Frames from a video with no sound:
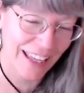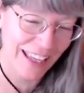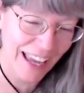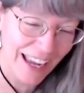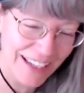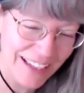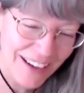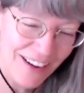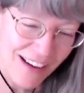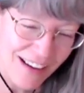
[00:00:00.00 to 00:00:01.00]
Okay.
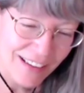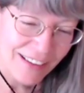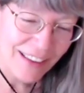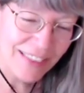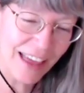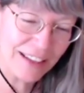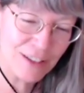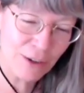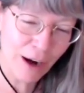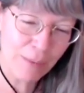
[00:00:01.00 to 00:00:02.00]
The
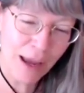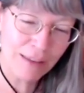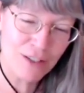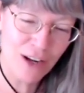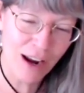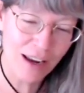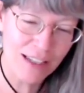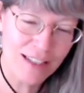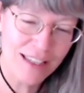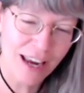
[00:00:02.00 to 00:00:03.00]
hexagram and the
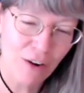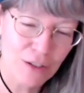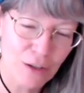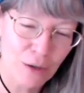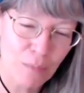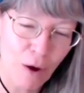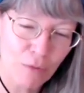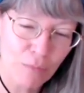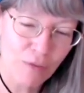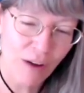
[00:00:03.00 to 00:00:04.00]
Chinese character
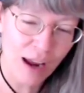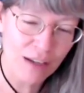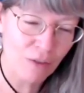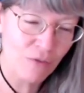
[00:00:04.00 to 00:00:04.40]
both provide